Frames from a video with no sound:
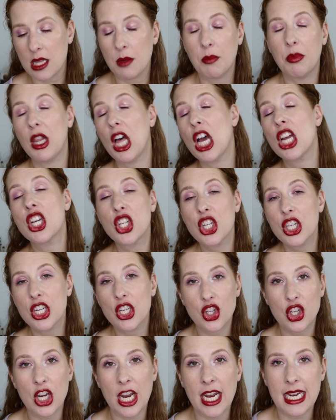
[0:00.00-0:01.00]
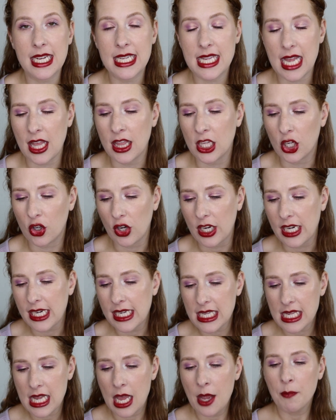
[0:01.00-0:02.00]
the blush shades and the
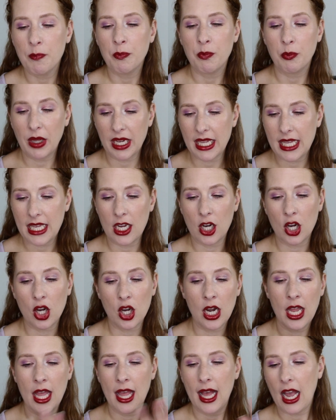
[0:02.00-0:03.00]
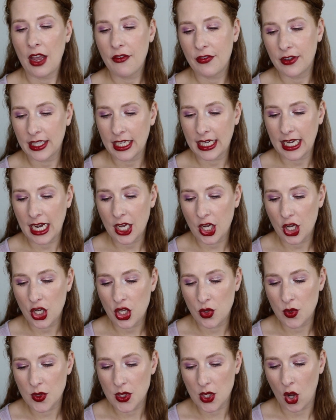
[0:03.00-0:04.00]
greens. But here, I feel like I could
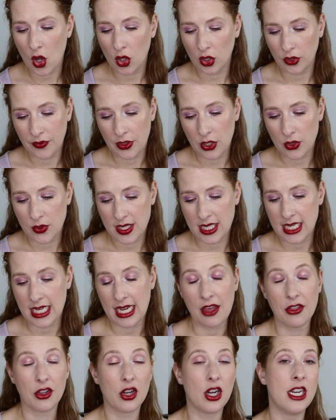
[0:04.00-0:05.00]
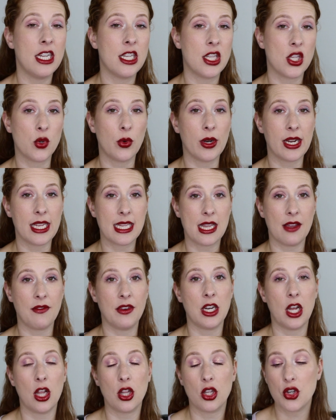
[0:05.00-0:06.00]
use all of those together and it's
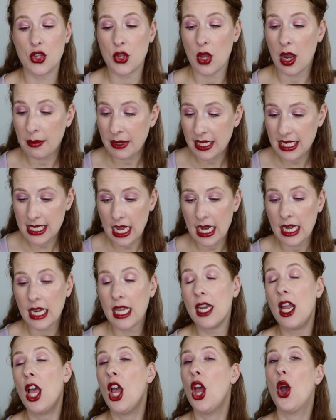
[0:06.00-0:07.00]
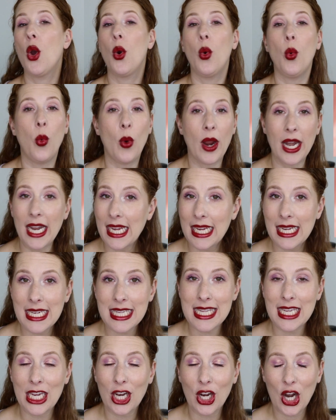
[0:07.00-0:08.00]
$27. So I'm excited. When it
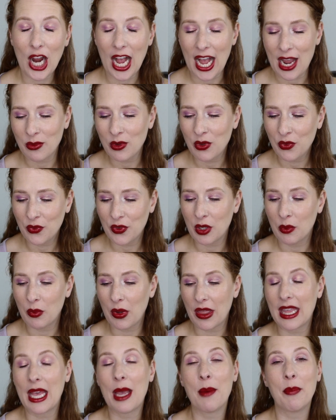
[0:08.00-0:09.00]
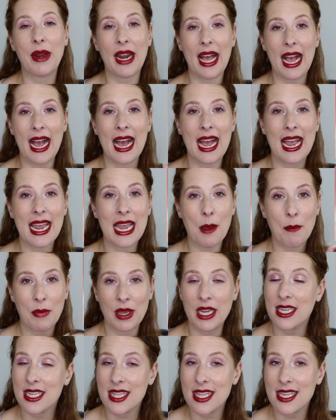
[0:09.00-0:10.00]
gets here, I will film with it, but I
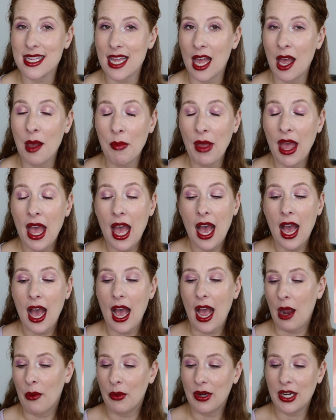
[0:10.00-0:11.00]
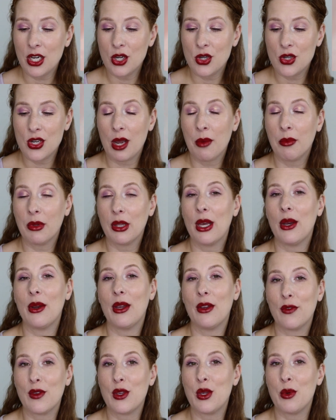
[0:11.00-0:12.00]
picked this up. I wanna know down below
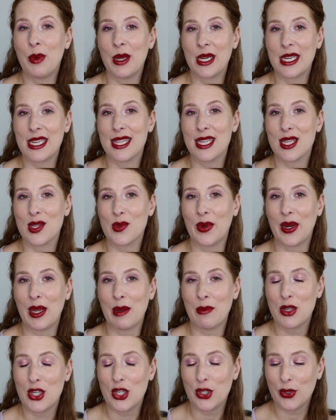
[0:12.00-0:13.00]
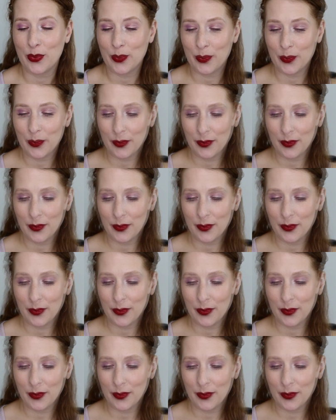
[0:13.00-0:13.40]
if you picked this one up too.